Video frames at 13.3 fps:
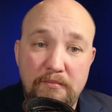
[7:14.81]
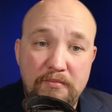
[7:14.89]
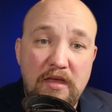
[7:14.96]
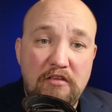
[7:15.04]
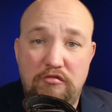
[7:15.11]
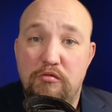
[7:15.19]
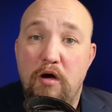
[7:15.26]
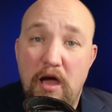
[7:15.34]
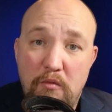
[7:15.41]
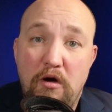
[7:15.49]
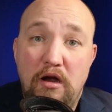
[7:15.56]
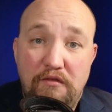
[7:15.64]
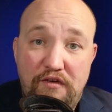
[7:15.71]
That's who I
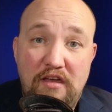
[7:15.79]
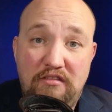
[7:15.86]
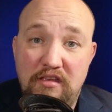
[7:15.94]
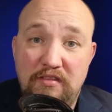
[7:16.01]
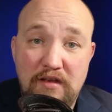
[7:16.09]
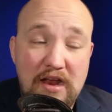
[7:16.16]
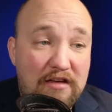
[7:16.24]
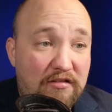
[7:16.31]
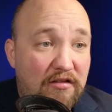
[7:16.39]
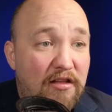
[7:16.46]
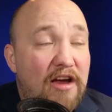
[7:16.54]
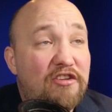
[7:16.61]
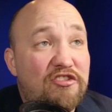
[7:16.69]
want to face at the next
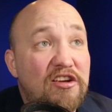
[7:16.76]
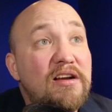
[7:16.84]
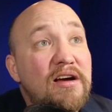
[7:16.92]
election.